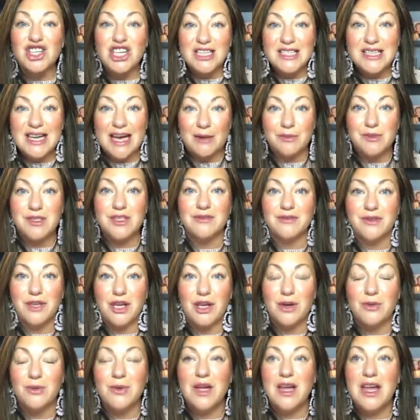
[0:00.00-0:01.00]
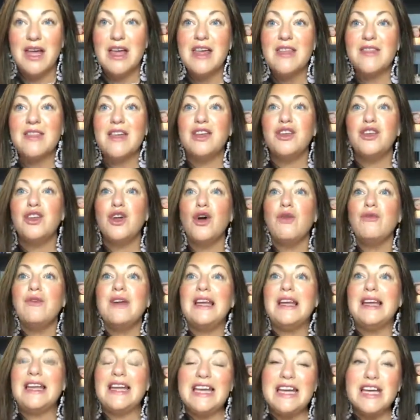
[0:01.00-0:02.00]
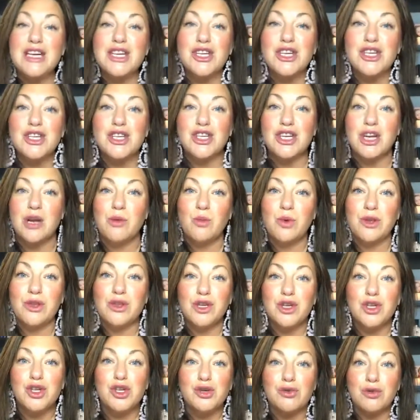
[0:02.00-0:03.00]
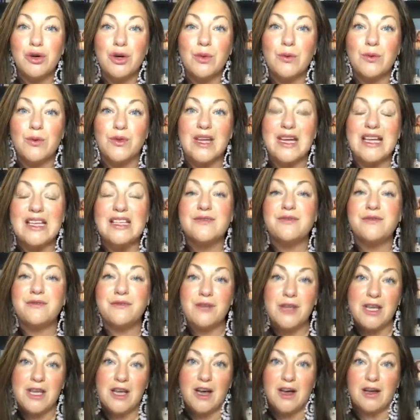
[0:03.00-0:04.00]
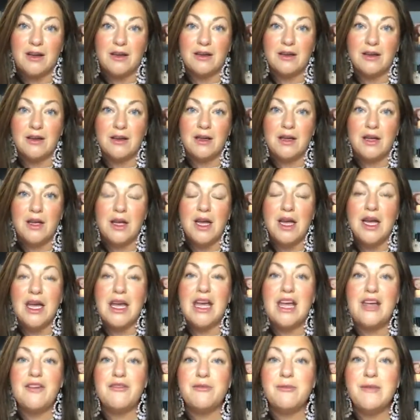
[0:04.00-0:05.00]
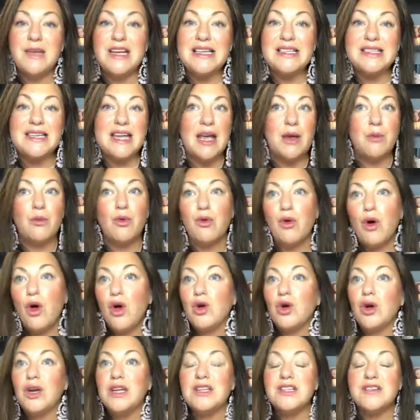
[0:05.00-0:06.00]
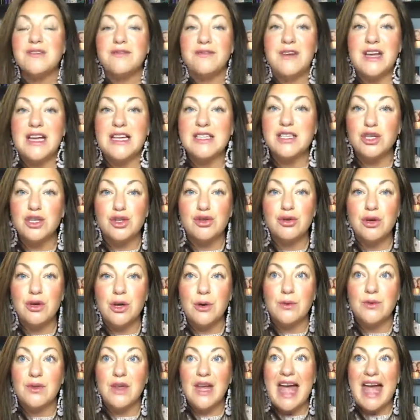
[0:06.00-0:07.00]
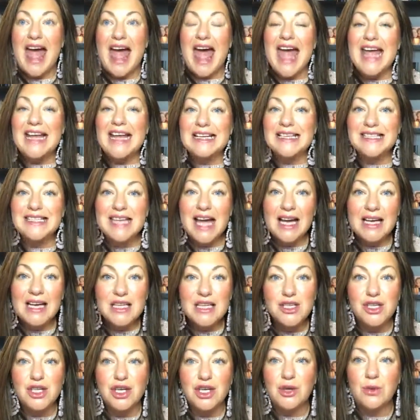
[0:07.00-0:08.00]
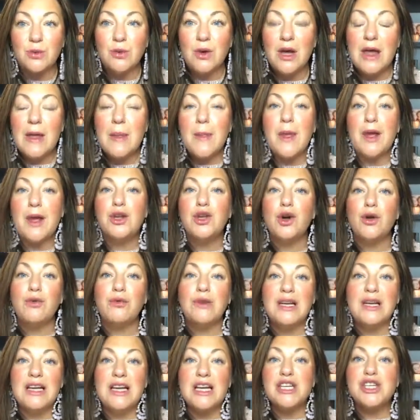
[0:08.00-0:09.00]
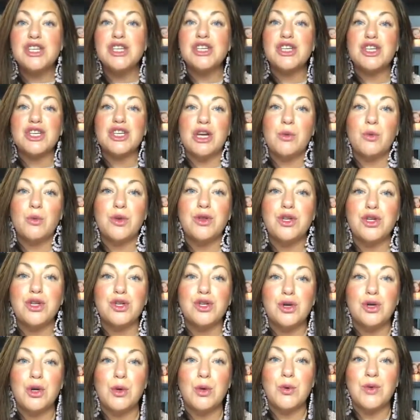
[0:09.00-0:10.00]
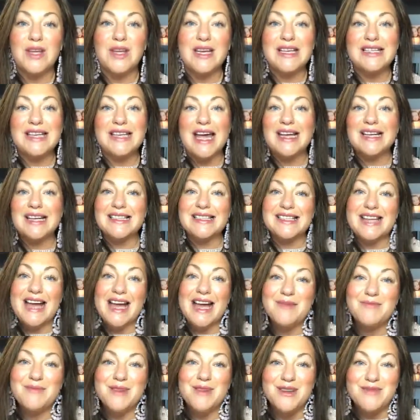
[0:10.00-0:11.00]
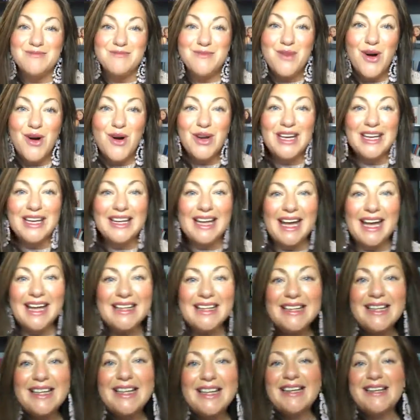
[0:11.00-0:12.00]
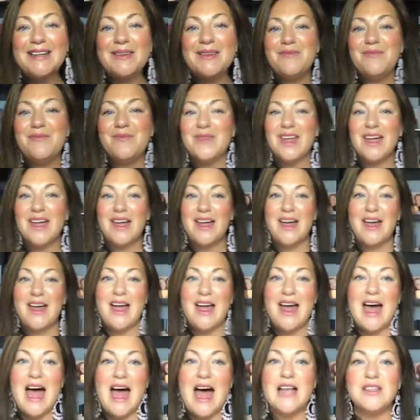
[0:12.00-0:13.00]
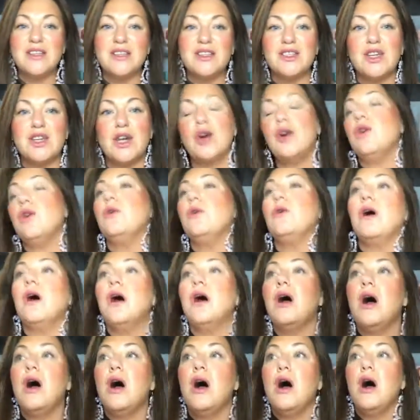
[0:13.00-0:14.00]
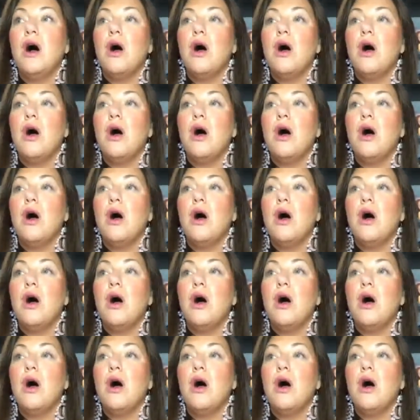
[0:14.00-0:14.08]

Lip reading: the shit out of you, then your relationship with the truth is fear. If me saying we're all going to face the truth excites you, then your relationship with the truth is excitement. Morning, Kathleen. And so